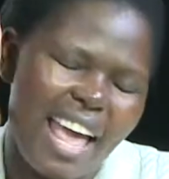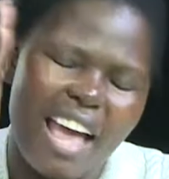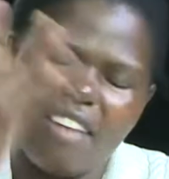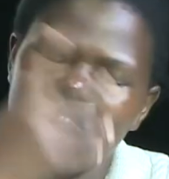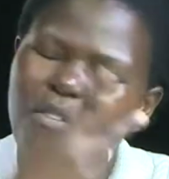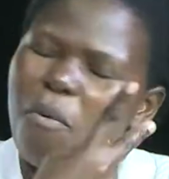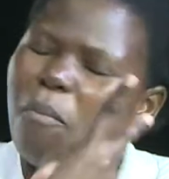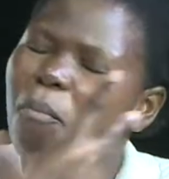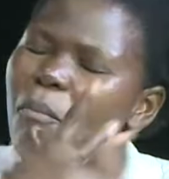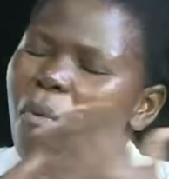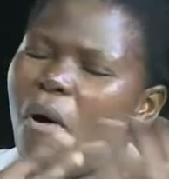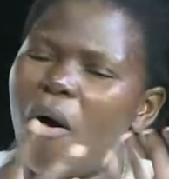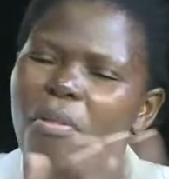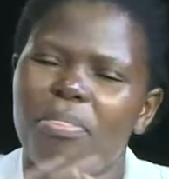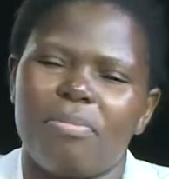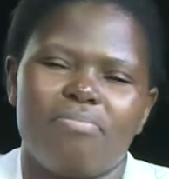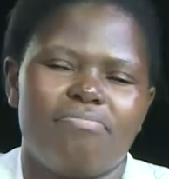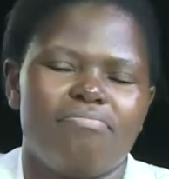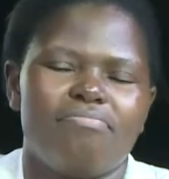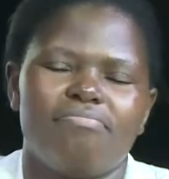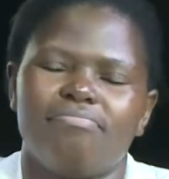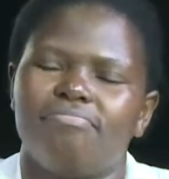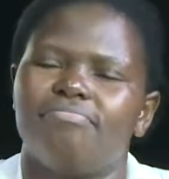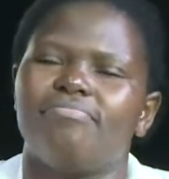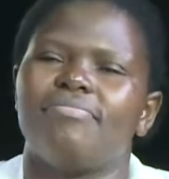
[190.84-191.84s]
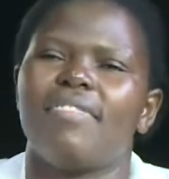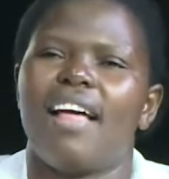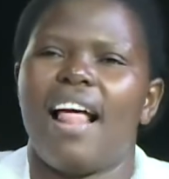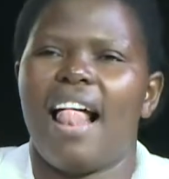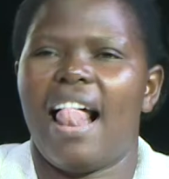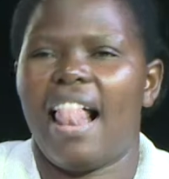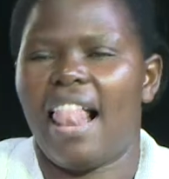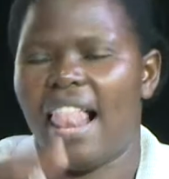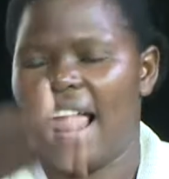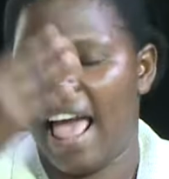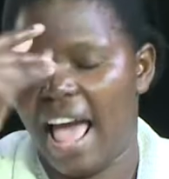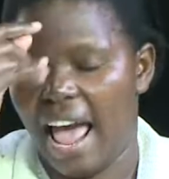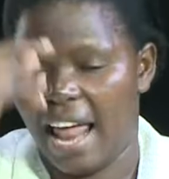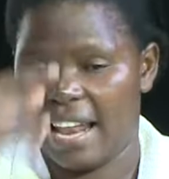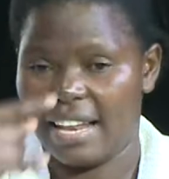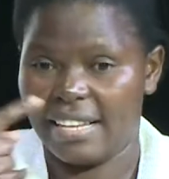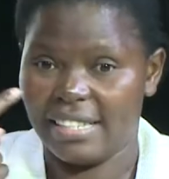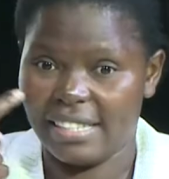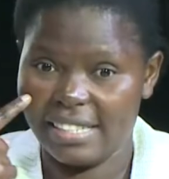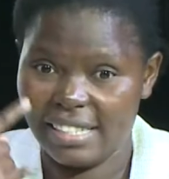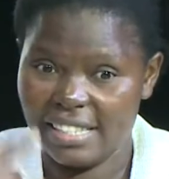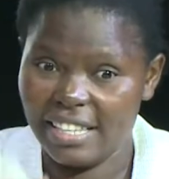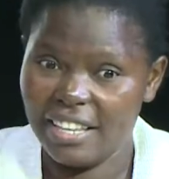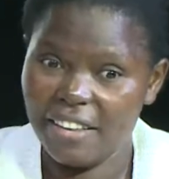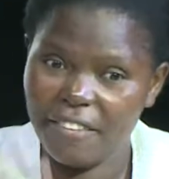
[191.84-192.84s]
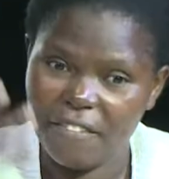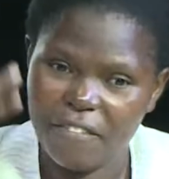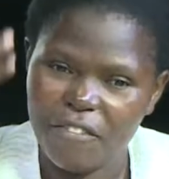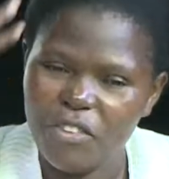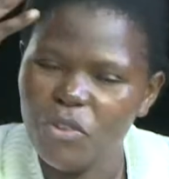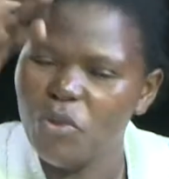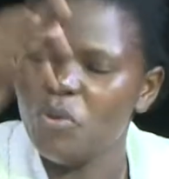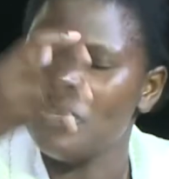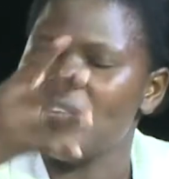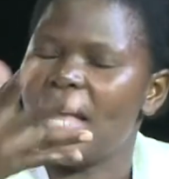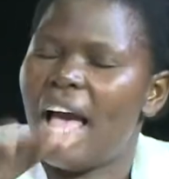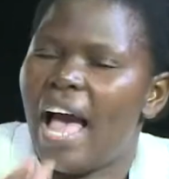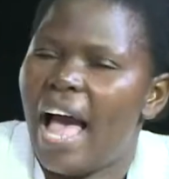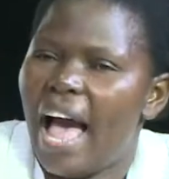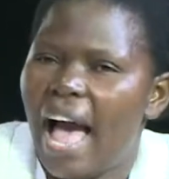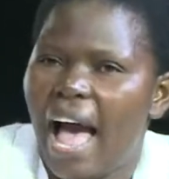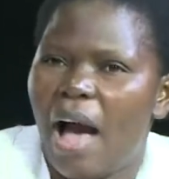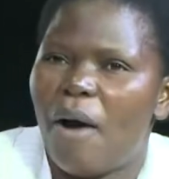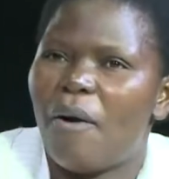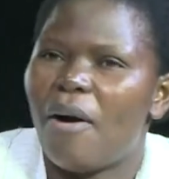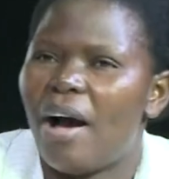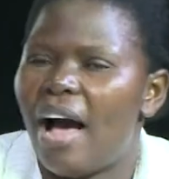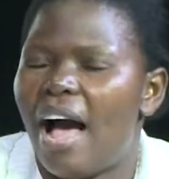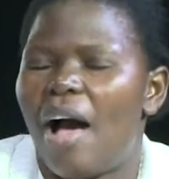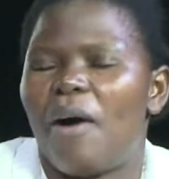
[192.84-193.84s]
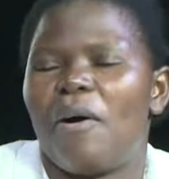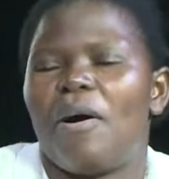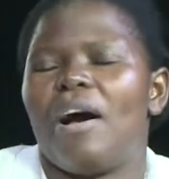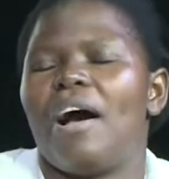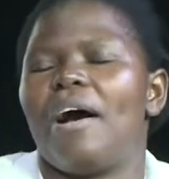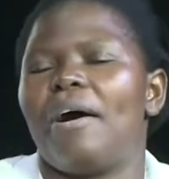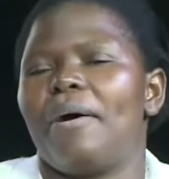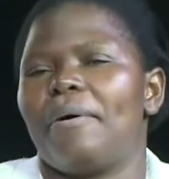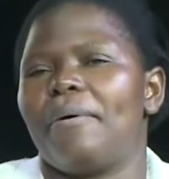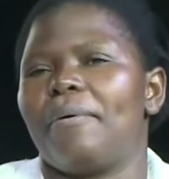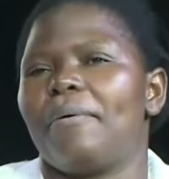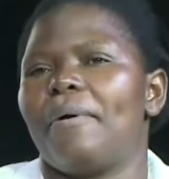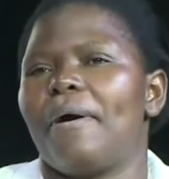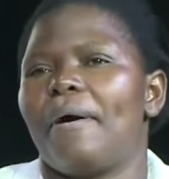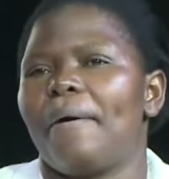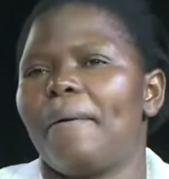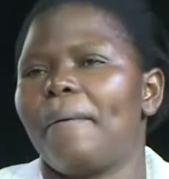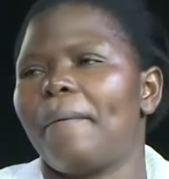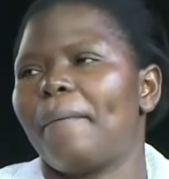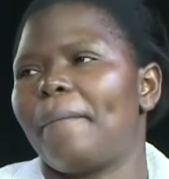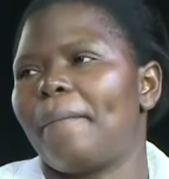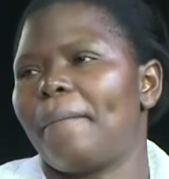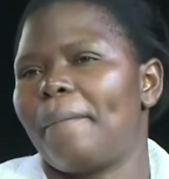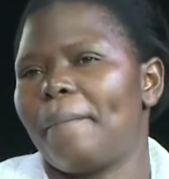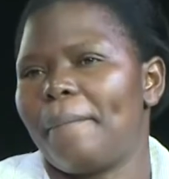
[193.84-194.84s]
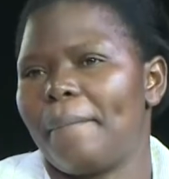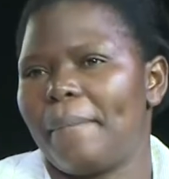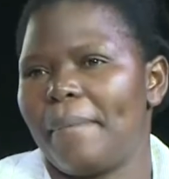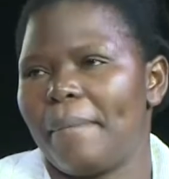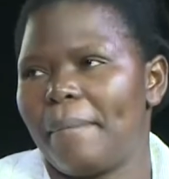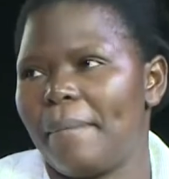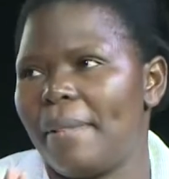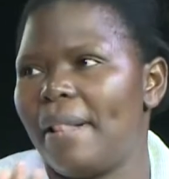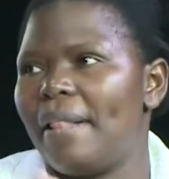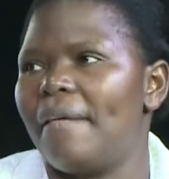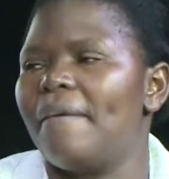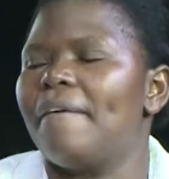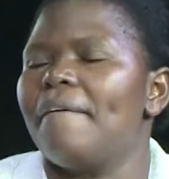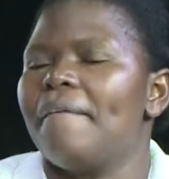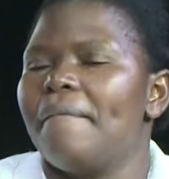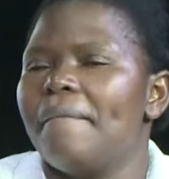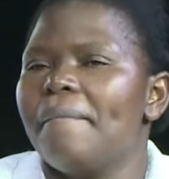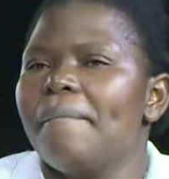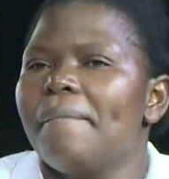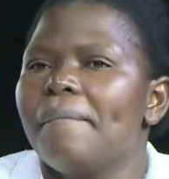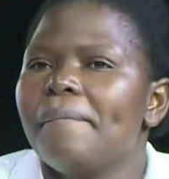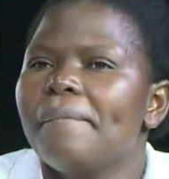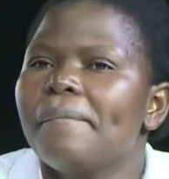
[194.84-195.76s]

that both schools, either hearing schools or deaf schools, can learn sign language. Yeah.